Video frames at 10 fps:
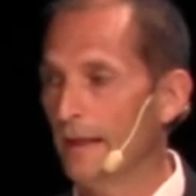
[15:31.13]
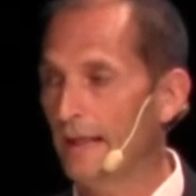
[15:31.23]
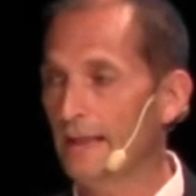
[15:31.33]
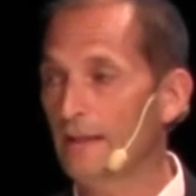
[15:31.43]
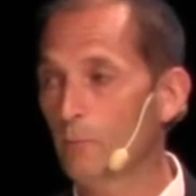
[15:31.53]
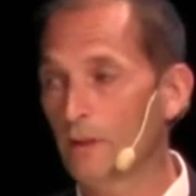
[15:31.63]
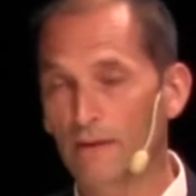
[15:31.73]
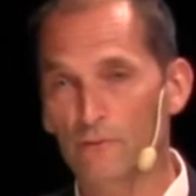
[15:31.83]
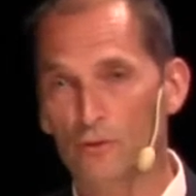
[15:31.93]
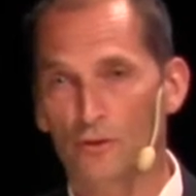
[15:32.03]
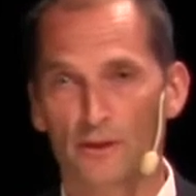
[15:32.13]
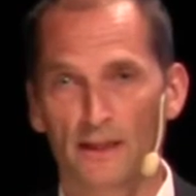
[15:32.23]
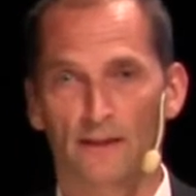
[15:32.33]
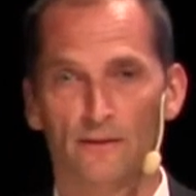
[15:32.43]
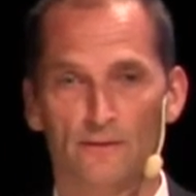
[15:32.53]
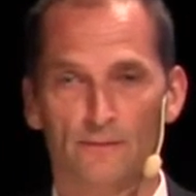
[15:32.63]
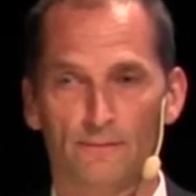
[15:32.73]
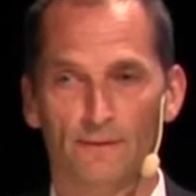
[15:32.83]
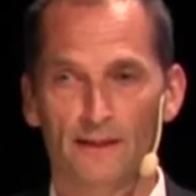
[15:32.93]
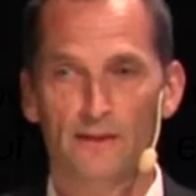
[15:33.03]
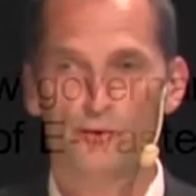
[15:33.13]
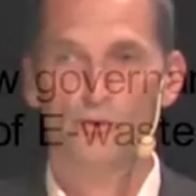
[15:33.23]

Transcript: And we have to connect these